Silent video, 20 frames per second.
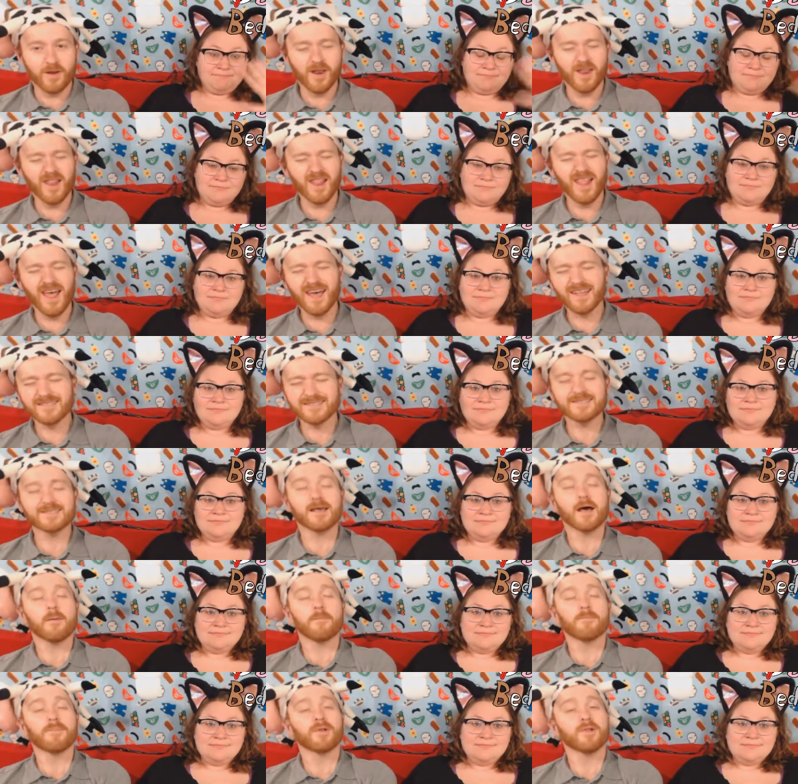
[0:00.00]
Speaker 1: Let's
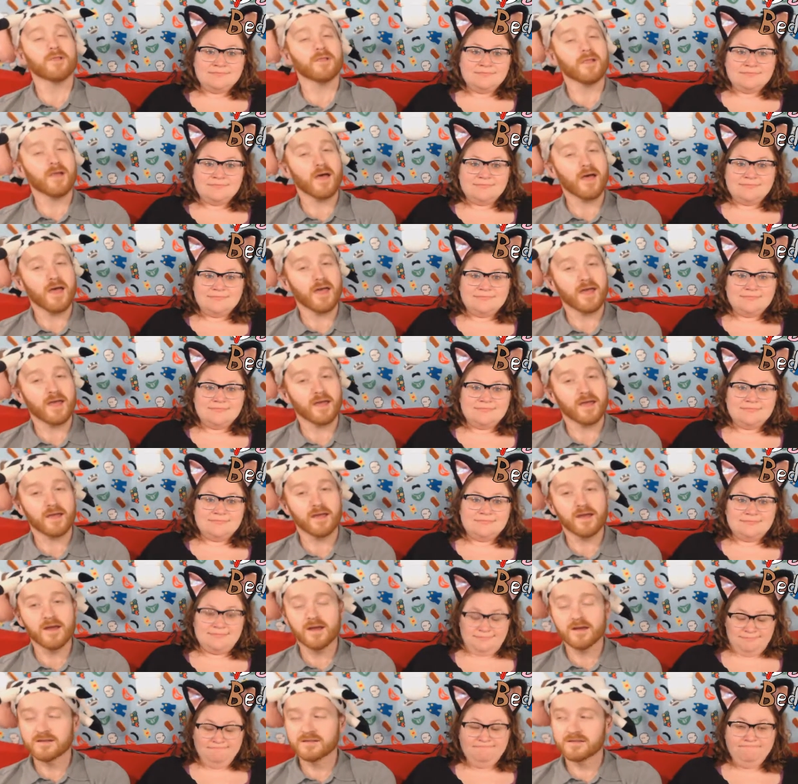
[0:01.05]
play.
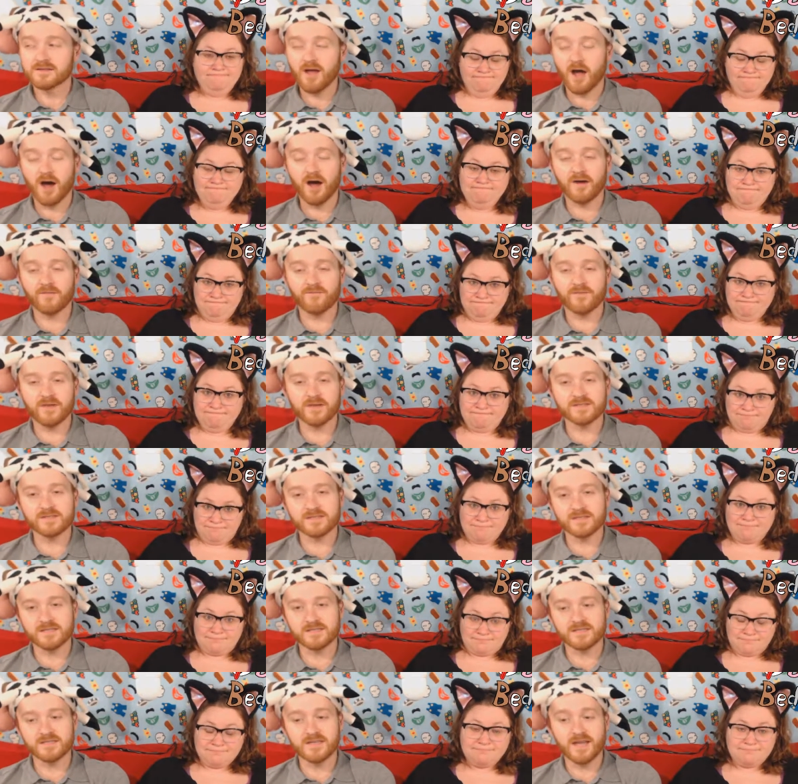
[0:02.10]

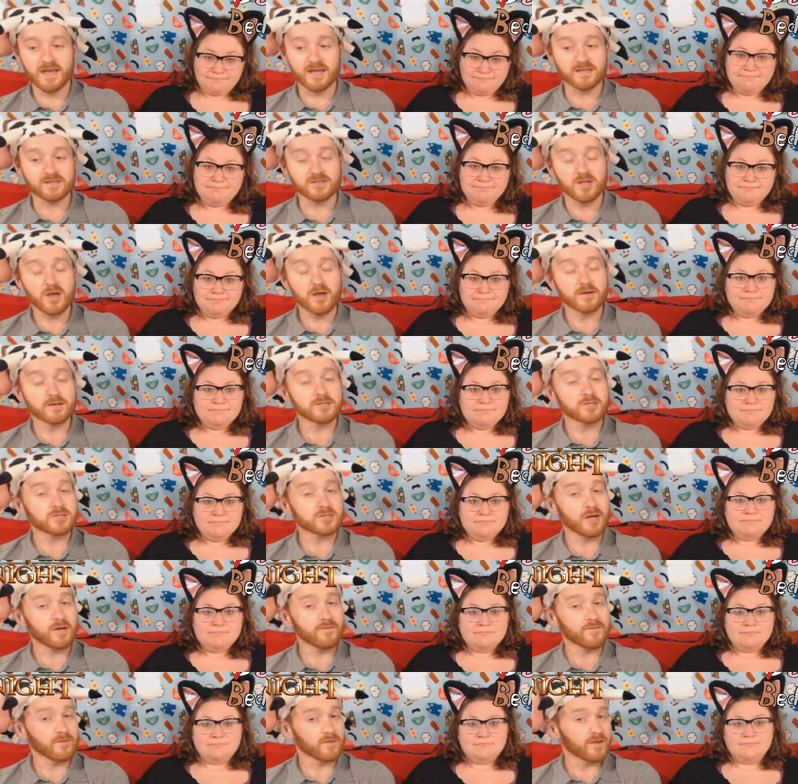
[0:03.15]
Obviously, today is
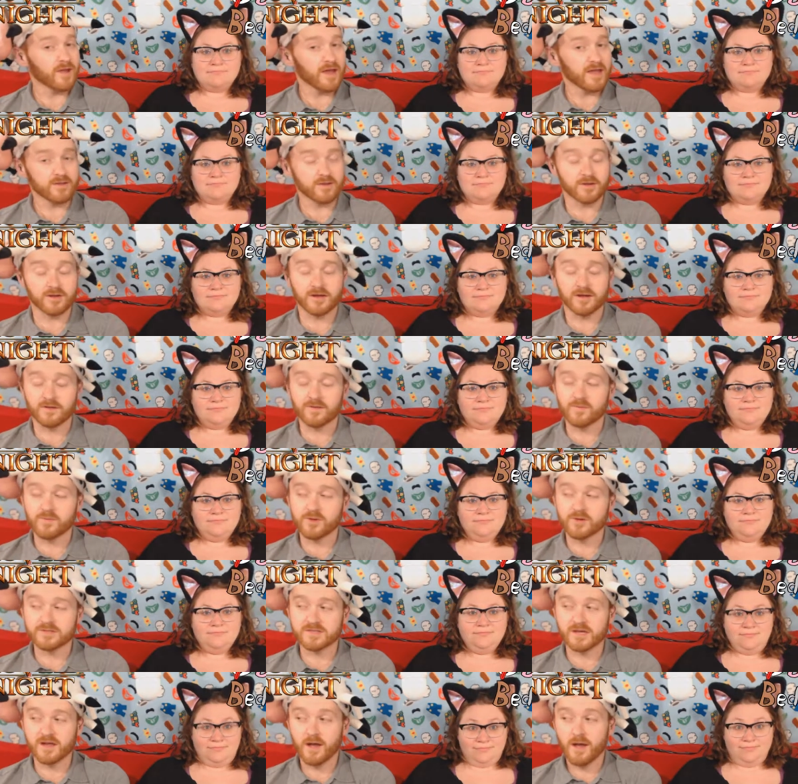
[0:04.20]
Shovel Knight. You can hear the
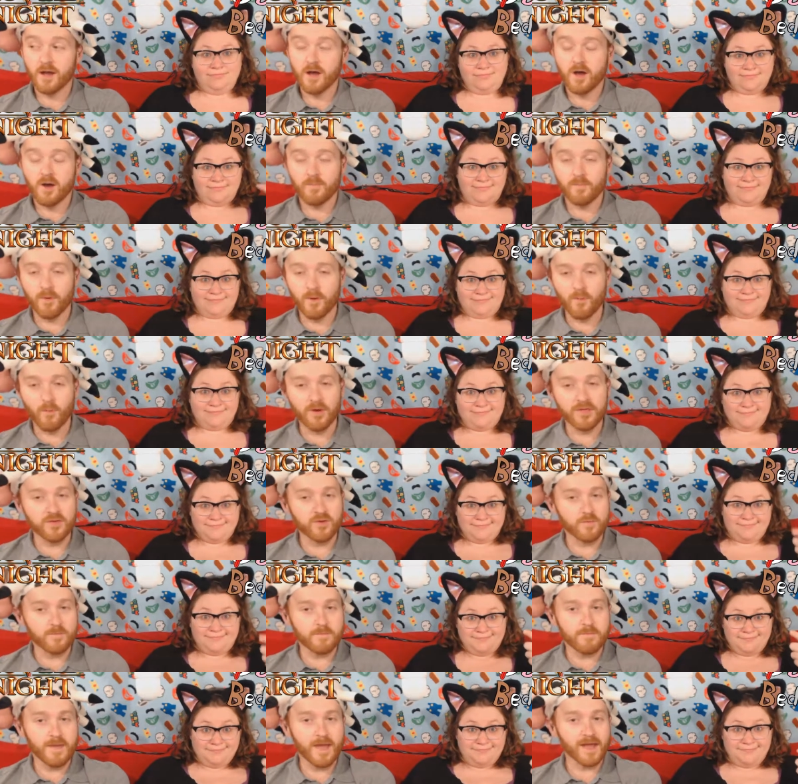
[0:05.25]
music. But what
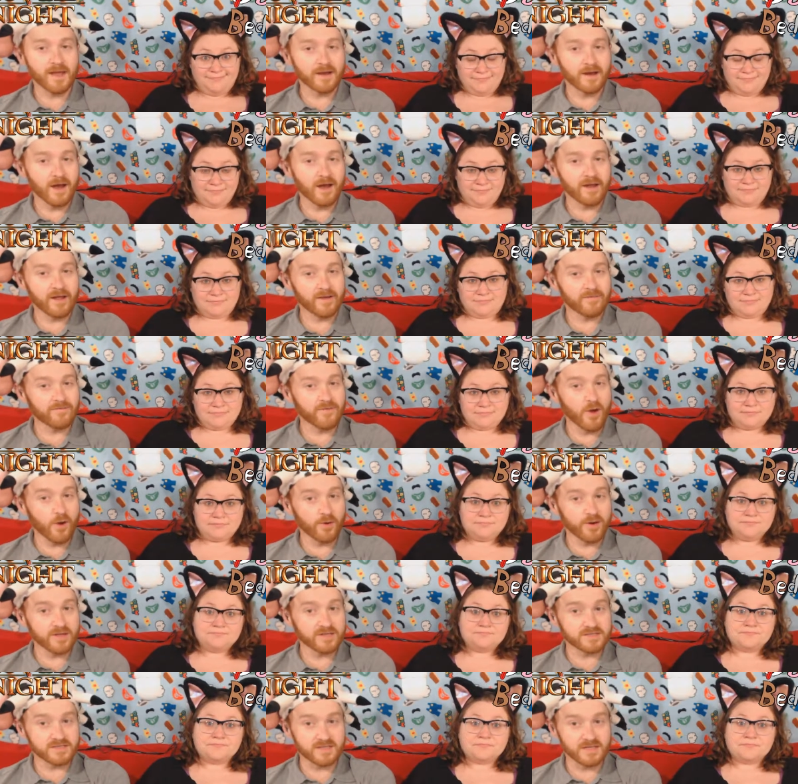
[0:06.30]
you may not have
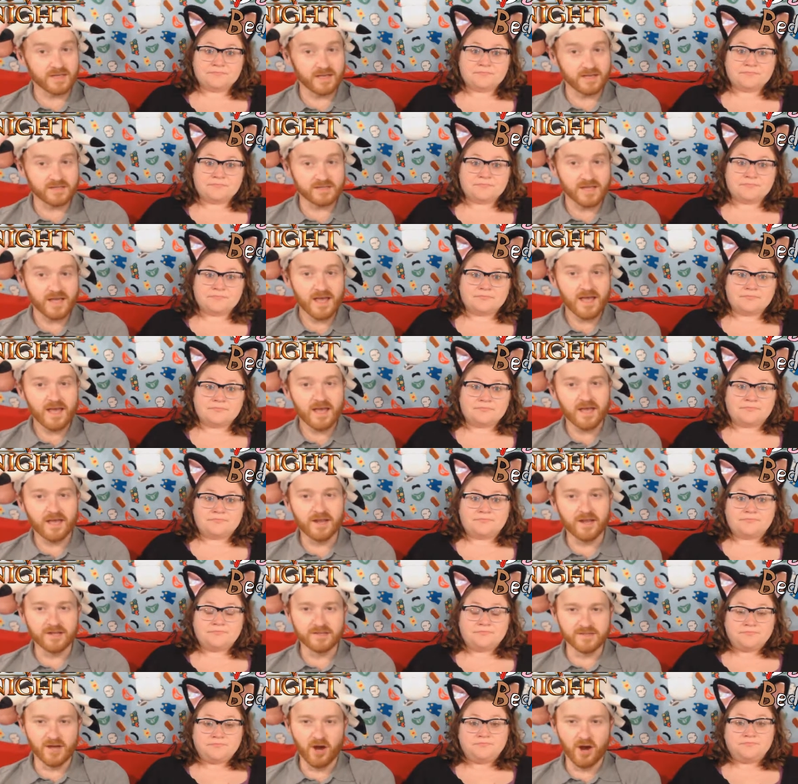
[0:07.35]
noticed is it
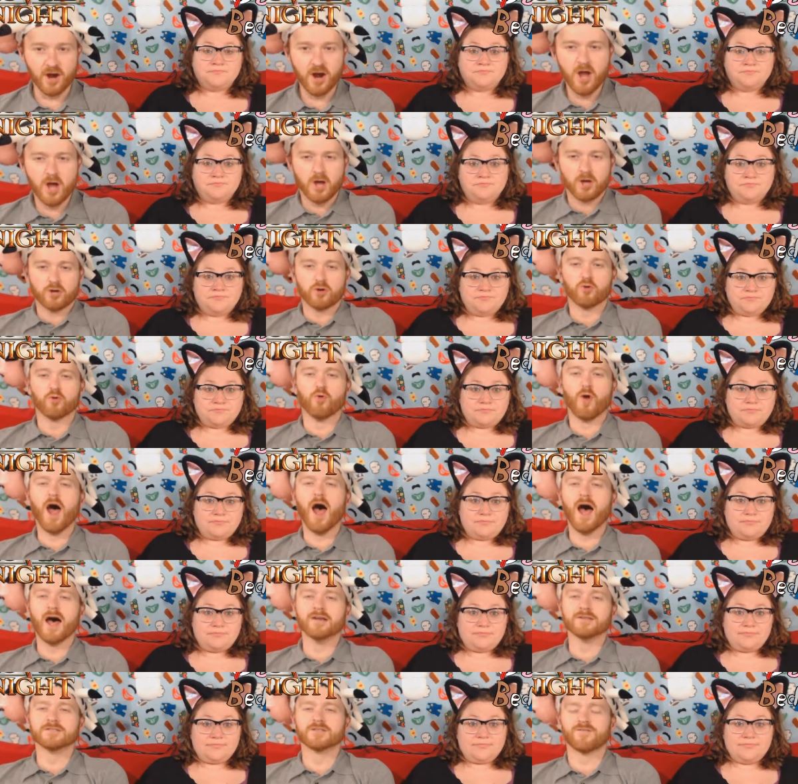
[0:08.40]
is our
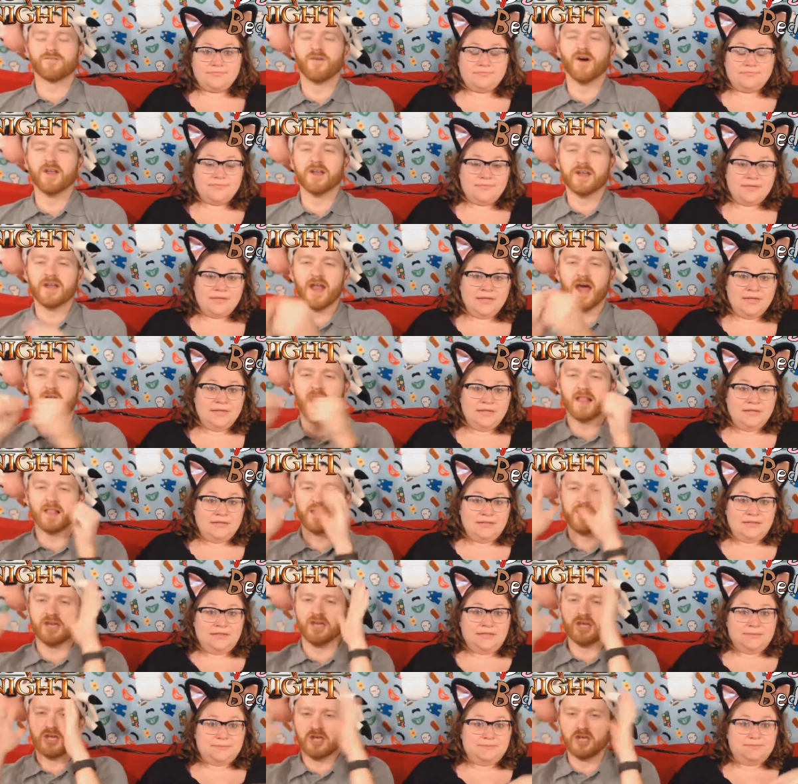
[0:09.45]
grand
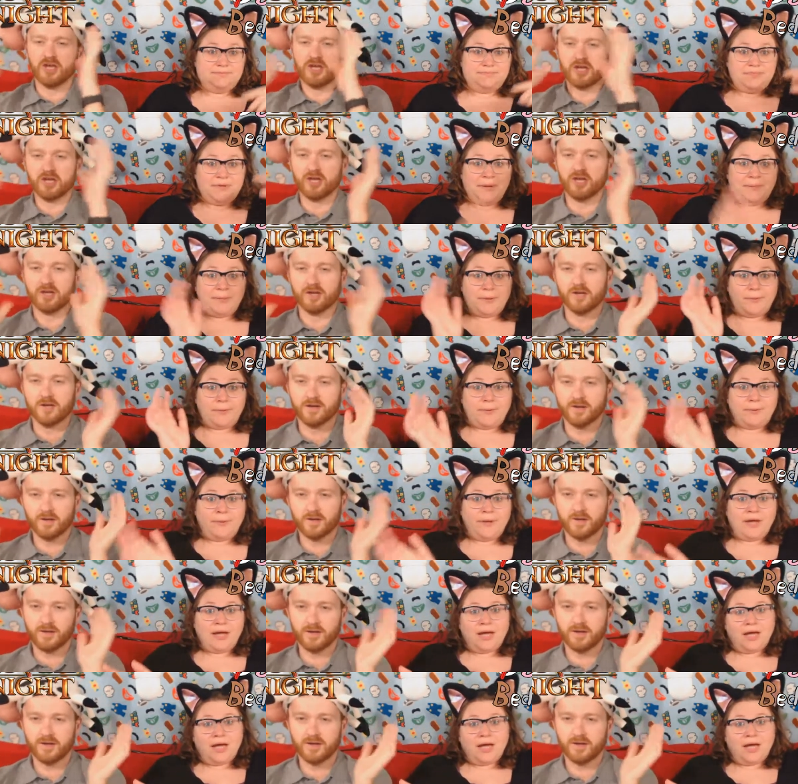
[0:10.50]
finale. Bum, bum, bum,